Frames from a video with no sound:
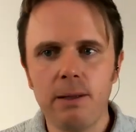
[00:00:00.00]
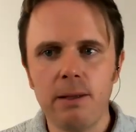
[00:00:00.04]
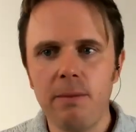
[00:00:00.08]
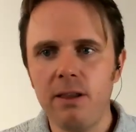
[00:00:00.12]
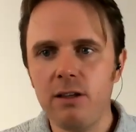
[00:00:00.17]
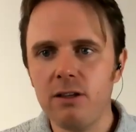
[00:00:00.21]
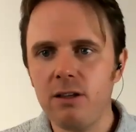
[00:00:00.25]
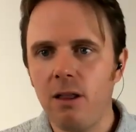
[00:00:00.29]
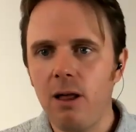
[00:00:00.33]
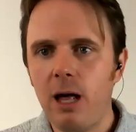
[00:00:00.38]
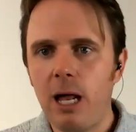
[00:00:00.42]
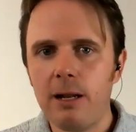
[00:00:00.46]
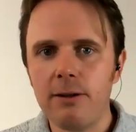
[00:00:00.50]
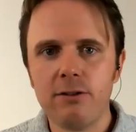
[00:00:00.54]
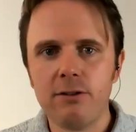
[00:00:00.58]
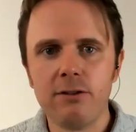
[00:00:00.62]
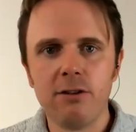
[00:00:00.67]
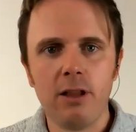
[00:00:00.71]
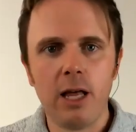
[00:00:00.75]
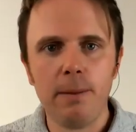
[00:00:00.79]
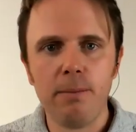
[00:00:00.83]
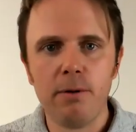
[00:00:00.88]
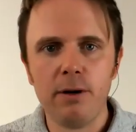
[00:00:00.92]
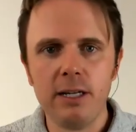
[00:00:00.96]
I mean, there's a lot of
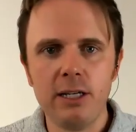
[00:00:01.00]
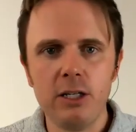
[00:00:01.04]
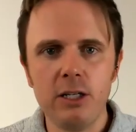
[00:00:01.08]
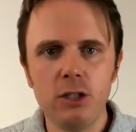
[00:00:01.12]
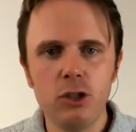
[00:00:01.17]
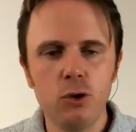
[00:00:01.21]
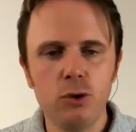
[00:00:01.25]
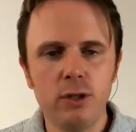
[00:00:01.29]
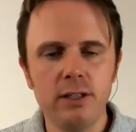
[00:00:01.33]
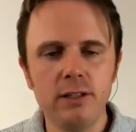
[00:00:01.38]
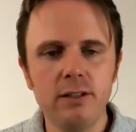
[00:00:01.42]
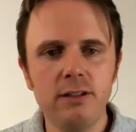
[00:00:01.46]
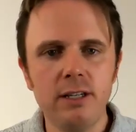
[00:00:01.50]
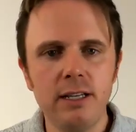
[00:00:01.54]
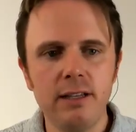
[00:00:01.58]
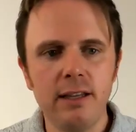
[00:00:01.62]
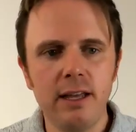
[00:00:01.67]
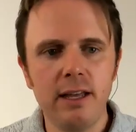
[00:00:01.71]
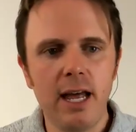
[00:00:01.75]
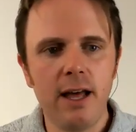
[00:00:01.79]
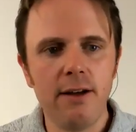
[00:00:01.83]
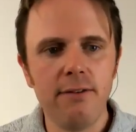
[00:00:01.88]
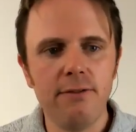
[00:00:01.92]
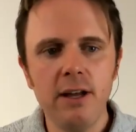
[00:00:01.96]
celebrities you can see
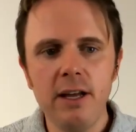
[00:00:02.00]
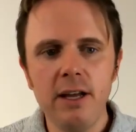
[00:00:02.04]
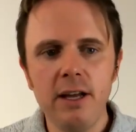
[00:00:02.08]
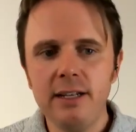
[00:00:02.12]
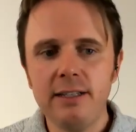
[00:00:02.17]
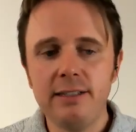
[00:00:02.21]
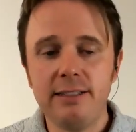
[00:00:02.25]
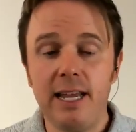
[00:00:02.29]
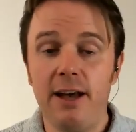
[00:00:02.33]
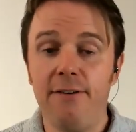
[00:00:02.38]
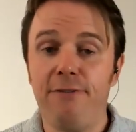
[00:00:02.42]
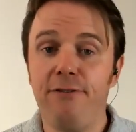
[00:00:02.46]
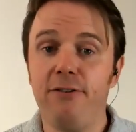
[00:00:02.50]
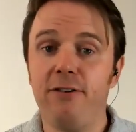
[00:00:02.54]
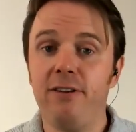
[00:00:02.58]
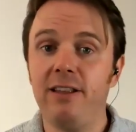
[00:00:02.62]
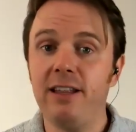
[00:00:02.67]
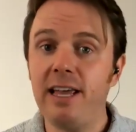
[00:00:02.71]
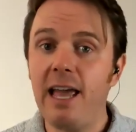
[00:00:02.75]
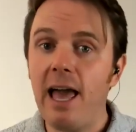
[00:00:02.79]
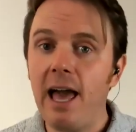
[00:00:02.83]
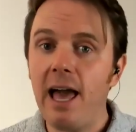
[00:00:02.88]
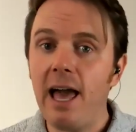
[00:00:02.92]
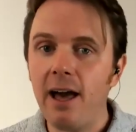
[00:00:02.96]
that have
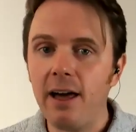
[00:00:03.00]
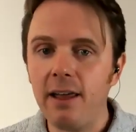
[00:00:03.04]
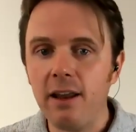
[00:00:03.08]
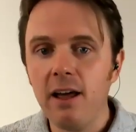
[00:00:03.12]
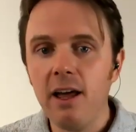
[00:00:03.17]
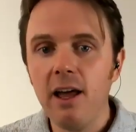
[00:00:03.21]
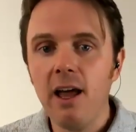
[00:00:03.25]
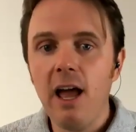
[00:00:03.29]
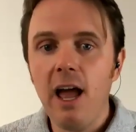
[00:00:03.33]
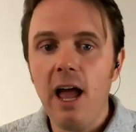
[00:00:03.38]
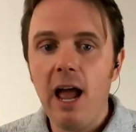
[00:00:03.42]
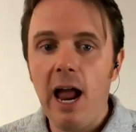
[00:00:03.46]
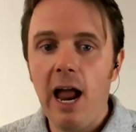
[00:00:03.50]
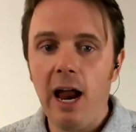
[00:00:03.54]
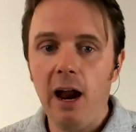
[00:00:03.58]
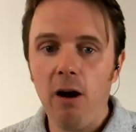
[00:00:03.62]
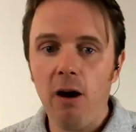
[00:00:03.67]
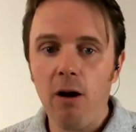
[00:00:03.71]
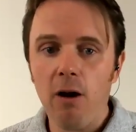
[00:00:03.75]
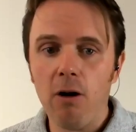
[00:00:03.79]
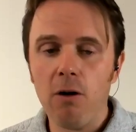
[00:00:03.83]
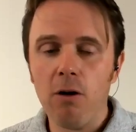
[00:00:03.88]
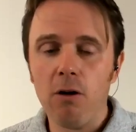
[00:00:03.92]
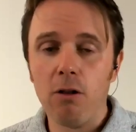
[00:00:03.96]
definitely had
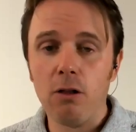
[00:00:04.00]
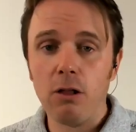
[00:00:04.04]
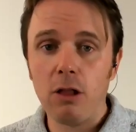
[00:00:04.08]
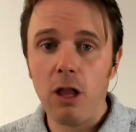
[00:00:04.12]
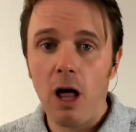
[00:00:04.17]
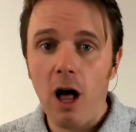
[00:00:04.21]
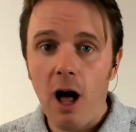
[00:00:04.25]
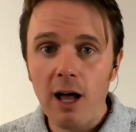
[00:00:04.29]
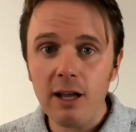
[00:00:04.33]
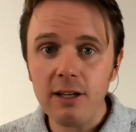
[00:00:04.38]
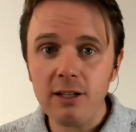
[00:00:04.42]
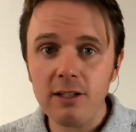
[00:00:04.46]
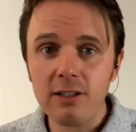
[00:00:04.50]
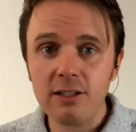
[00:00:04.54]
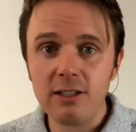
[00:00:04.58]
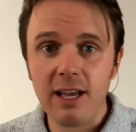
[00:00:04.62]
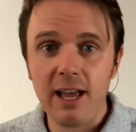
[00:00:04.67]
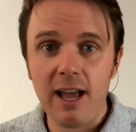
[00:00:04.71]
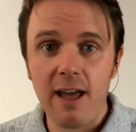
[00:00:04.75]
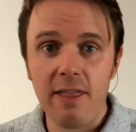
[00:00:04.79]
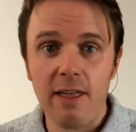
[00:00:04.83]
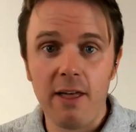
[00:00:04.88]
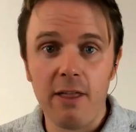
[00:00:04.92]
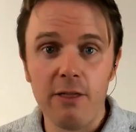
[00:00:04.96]
hair loss,
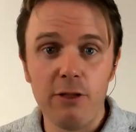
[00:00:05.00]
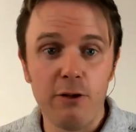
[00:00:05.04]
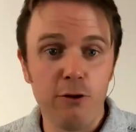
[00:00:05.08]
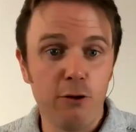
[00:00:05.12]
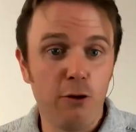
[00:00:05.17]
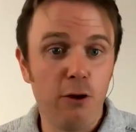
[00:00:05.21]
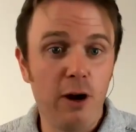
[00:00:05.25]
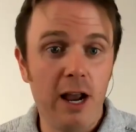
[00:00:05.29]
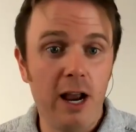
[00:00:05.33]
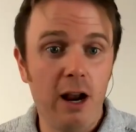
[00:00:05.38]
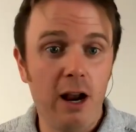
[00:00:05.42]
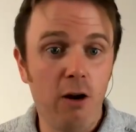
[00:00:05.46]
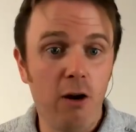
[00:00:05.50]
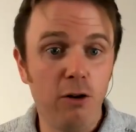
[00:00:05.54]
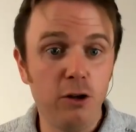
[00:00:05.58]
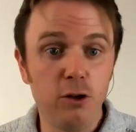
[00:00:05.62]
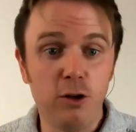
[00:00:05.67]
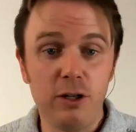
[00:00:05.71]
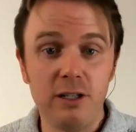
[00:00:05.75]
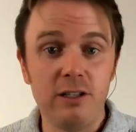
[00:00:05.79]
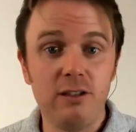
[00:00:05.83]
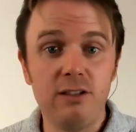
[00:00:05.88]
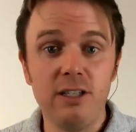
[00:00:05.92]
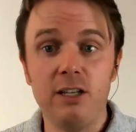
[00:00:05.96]
and then their hair you
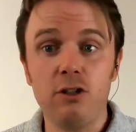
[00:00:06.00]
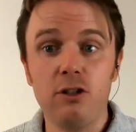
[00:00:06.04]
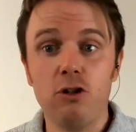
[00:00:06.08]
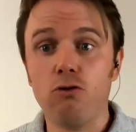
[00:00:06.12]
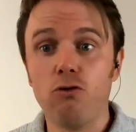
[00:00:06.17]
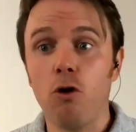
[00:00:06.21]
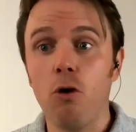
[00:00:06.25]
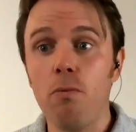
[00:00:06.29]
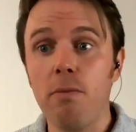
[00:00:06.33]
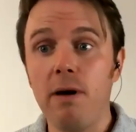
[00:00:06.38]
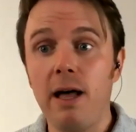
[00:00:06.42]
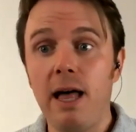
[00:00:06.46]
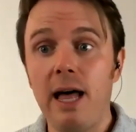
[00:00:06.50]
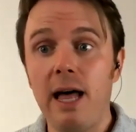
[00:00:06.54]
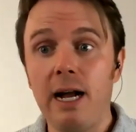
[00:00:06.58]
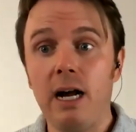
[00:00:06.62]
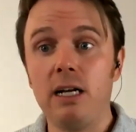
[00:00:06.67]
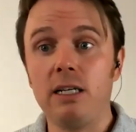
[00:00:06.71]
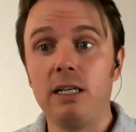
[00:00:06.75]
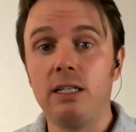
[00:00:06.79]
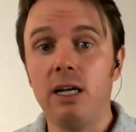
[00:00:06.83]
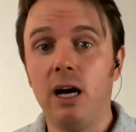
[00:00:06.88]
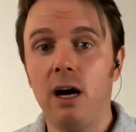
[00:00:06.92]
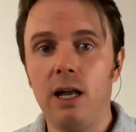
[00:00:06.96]
can see has grown back
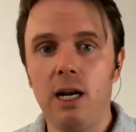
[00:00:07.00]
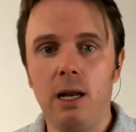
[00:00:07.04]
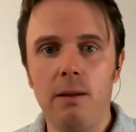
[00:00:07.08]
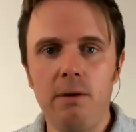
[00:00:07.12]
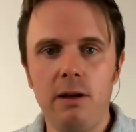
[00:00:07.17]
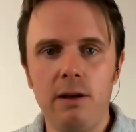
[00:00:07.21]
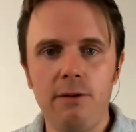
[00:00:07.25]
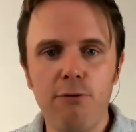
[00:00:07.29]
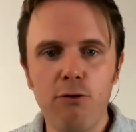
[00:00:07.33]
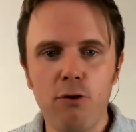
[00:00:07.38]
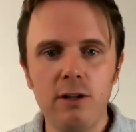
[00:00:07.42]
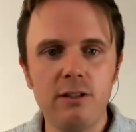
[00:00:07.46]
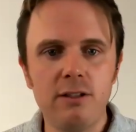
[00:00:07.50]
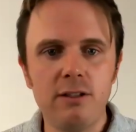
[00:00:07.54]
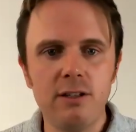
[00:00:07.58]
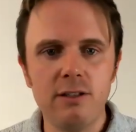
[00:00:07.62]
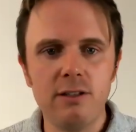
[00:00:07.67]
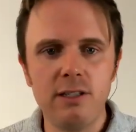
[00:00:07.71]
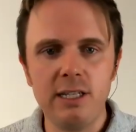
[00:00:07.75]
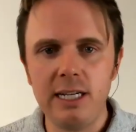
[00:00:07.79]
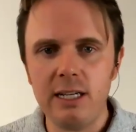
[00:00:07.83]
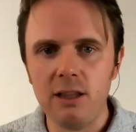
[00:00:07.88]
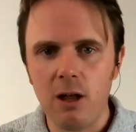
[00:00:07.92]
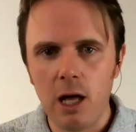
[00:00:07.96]
a ton. I mean, for
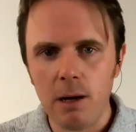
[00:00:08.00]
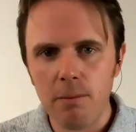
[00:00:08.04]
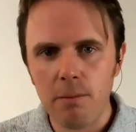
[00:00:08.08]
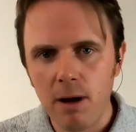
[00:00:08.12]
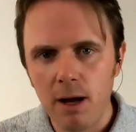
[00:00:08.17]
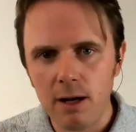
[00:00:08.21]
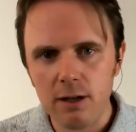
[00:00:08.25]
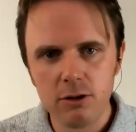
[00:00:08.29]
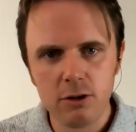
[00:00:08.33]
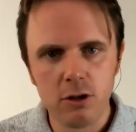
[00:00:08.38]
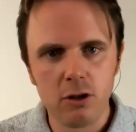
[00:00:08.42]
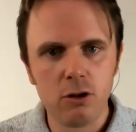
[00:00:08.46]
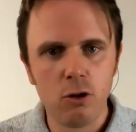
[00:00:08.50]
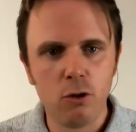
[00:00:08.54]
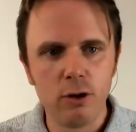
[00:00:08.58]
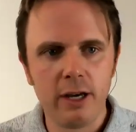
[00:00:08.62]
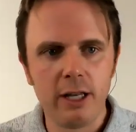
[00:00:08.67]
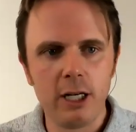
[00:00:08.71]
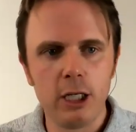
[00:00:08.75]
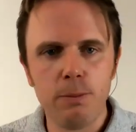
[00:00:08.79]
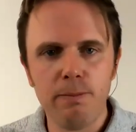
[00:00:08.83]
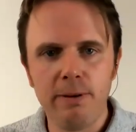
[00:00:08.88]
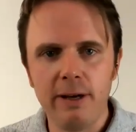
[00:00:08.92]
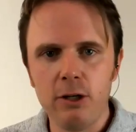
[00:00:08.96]
instance, Elon Musk, just look at
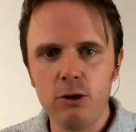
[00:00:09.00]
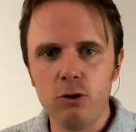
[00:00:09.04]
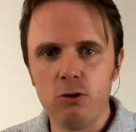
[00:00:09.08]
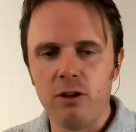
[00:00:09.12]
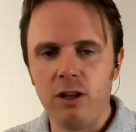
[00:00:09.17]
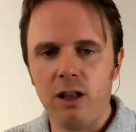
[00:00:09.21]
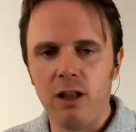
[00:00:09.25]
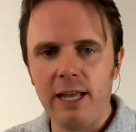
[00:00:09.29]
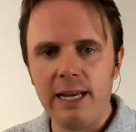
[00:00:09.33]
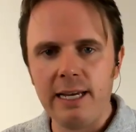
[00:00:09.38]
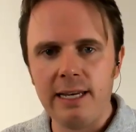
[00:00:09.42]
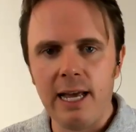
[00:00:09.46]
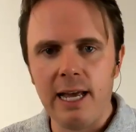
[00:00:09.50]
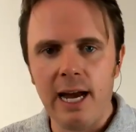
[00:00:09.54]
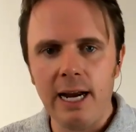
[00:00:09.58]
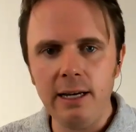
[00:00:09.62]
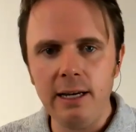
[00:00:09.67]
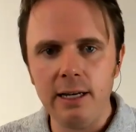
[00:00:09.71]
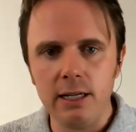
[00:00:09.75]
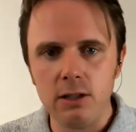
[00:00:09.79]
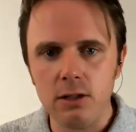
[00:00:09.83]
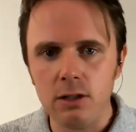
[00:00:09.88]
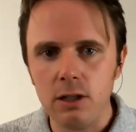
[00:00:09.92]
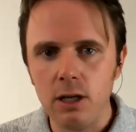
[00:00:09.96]
his pictures in the late
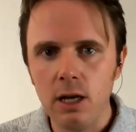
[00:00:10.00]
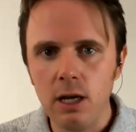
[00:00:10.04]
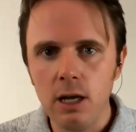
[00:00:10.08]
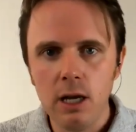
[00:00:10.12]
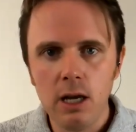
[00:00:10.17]
nineties.